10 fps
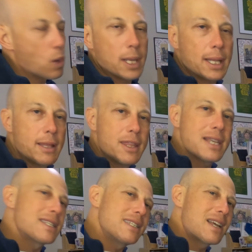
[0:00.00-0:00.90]
quickly
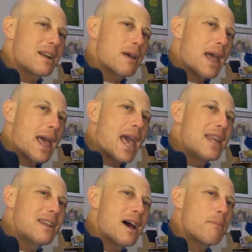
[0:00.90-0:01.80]
this is going to
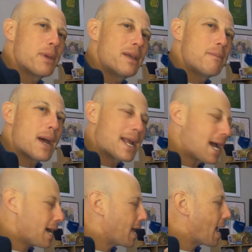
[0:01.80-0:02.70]
end up in my
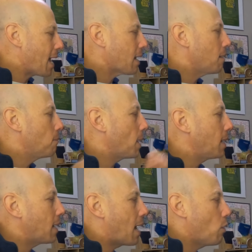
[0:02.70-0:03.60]
kayak,
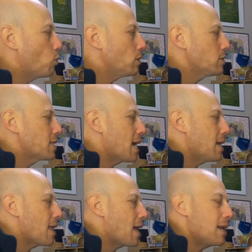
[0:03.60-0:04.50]
but I will
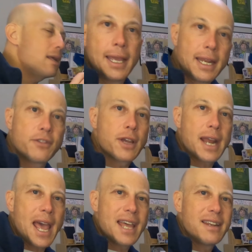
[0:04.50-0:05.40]
say that it is
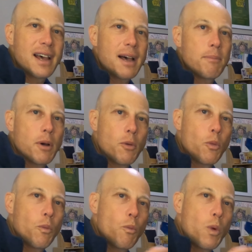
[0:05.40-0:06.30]
going to end up
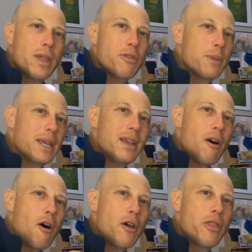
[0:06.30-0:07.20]
with
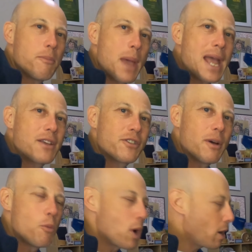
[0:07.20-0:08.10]
me on the bank
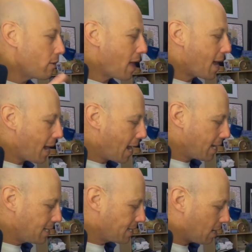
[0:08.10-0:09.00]
somewhere. That I
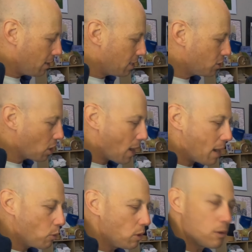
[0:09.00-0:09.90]
can tell you. So
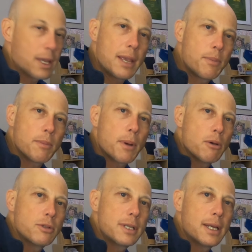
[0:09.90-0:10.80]
I will keep you
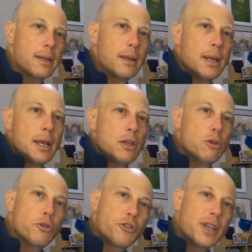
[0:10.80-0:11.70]
posted.
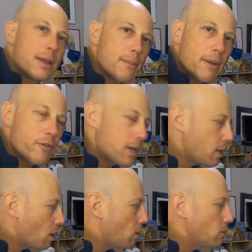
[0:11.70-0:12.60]
You'll see it in my
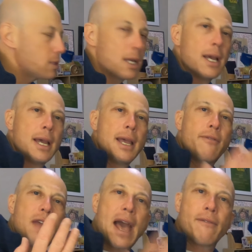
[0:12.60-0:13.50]
videos.
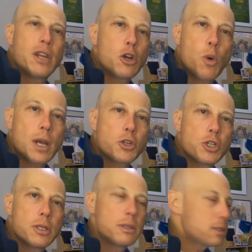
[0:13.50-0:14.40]
If you have any
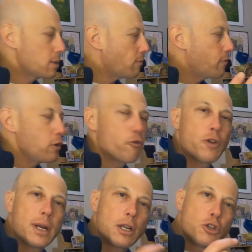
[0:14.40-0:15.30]
questions, feel
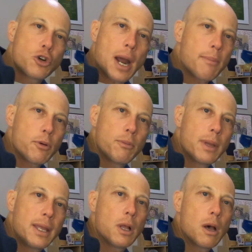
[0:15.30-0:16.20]
free to drop them
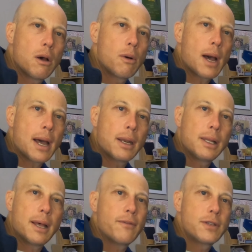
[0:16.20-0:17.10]
below. I'd
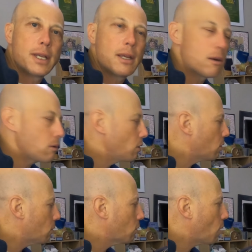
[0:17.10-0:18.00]
love to hear
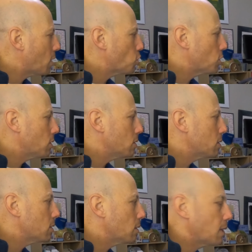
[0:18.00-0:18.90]
your
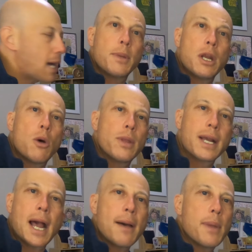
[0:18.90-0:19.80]
questions. Let me know in
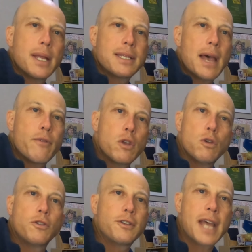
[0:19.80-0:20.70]
the comments. Have you
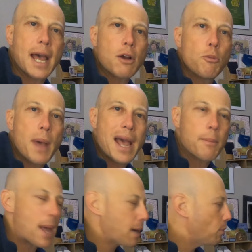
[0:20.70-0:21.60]
used a tackle
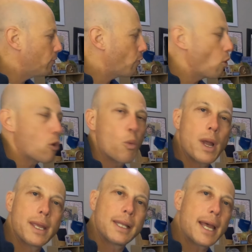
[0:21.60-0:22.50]
backpack before?
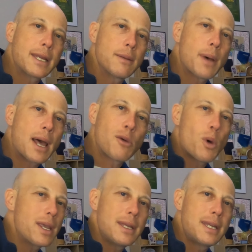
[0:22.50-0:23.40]
What you liked about it,
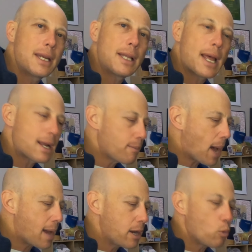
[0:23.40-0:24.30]
what you didn't like
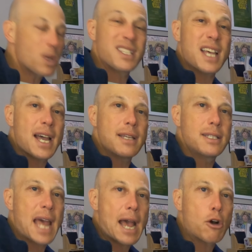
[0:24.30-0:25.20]
about it, what size
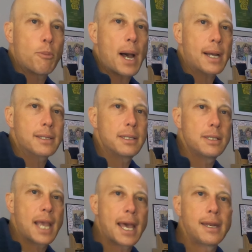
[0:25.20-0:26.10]
tackle
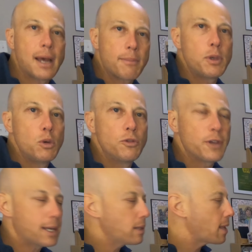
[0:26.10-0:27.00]
boxes you end up
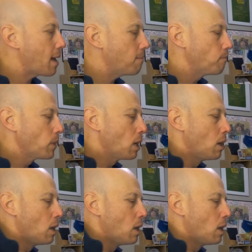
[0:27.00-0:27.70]
using in them.